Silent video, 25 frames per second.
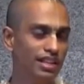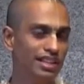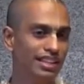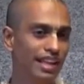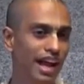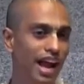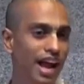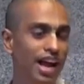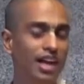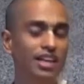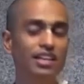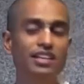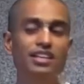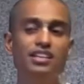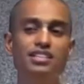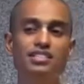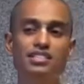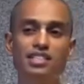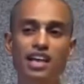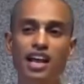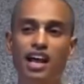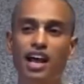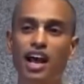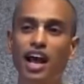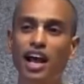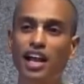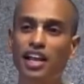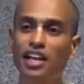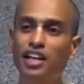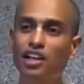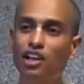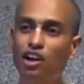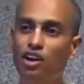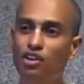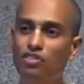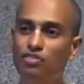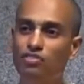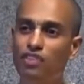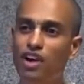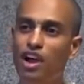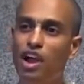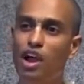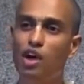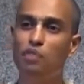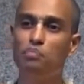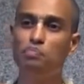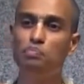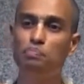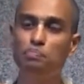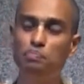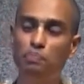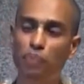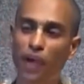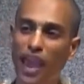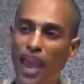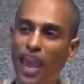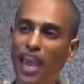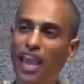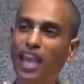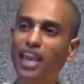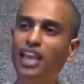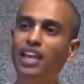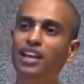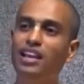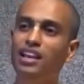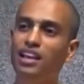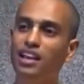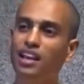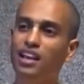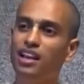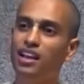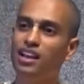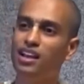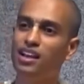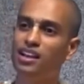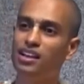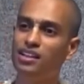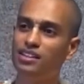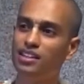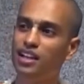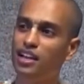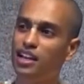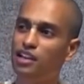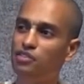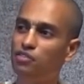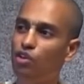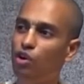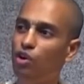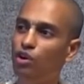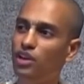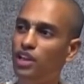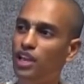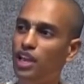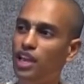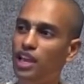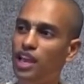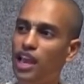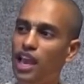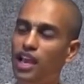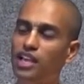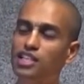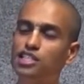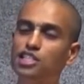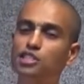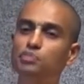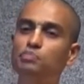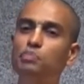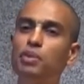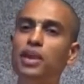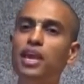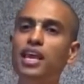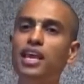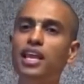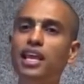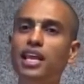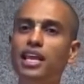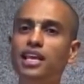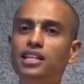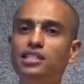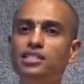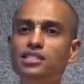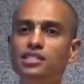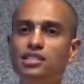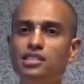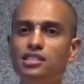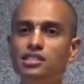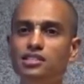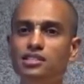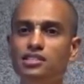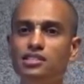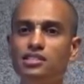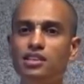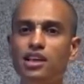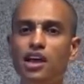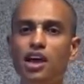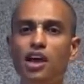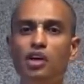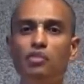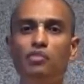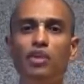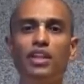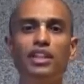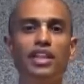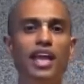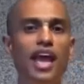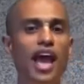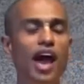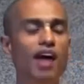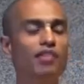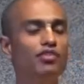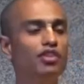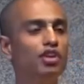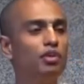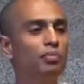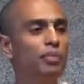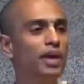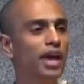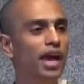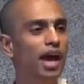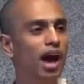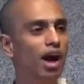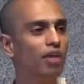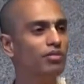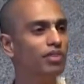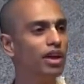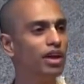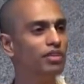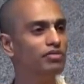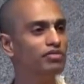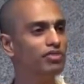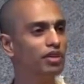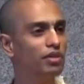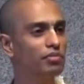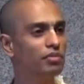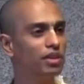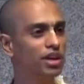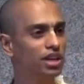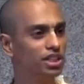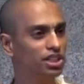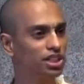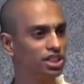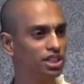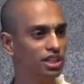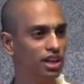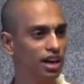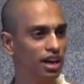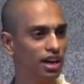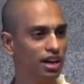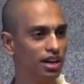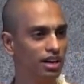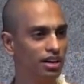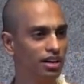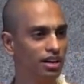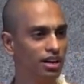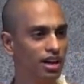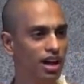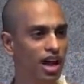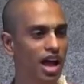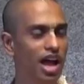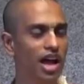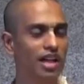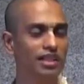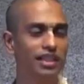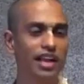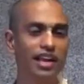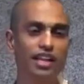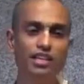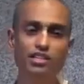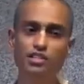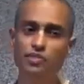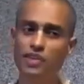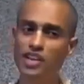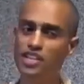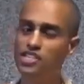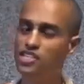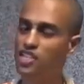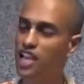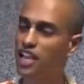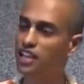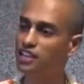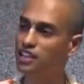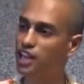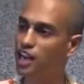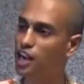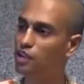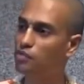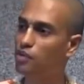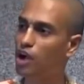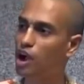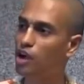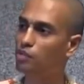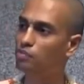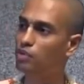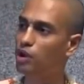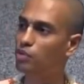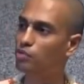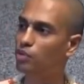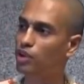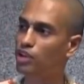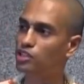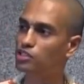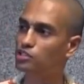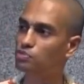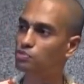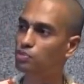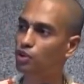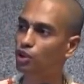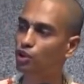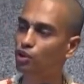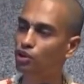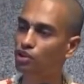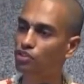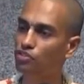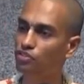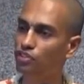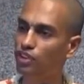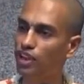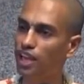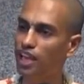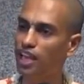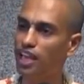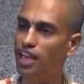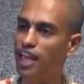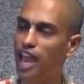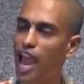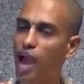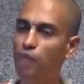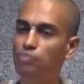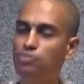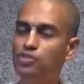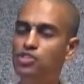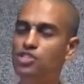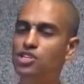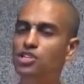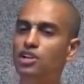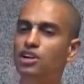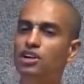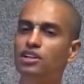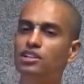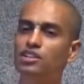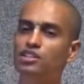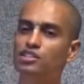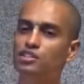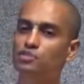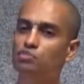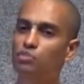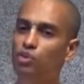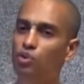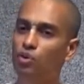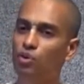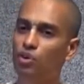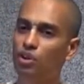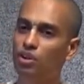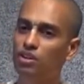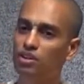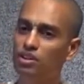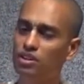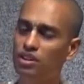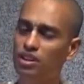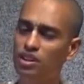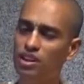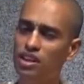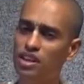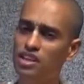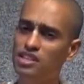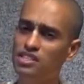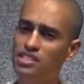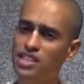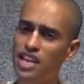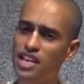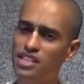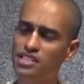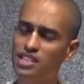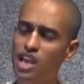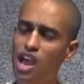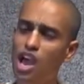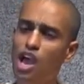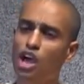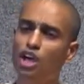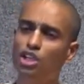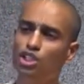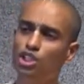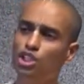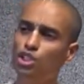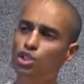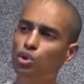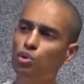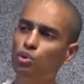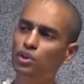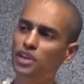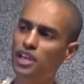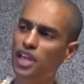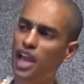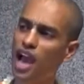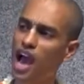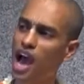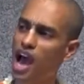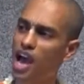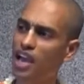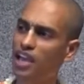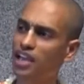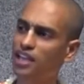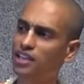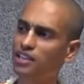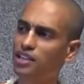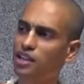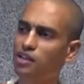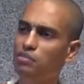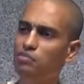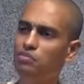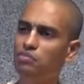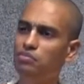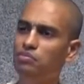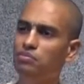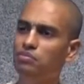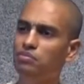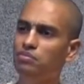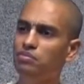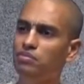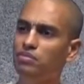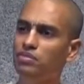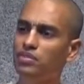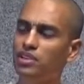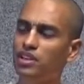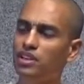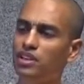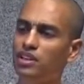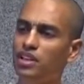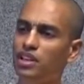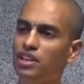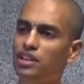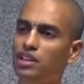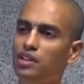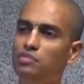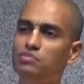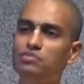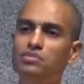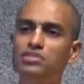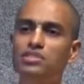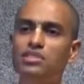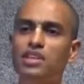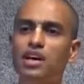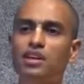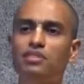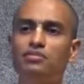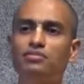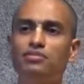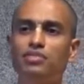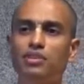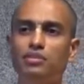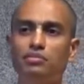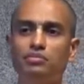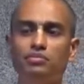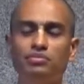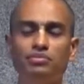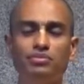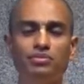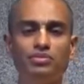That is the kind of pain the devotee experiences when they have to be away from Krishna. That is why Chaitanya Mahaprabhu has beautifully captured this mood. He says, shunyaitam idam sarvam.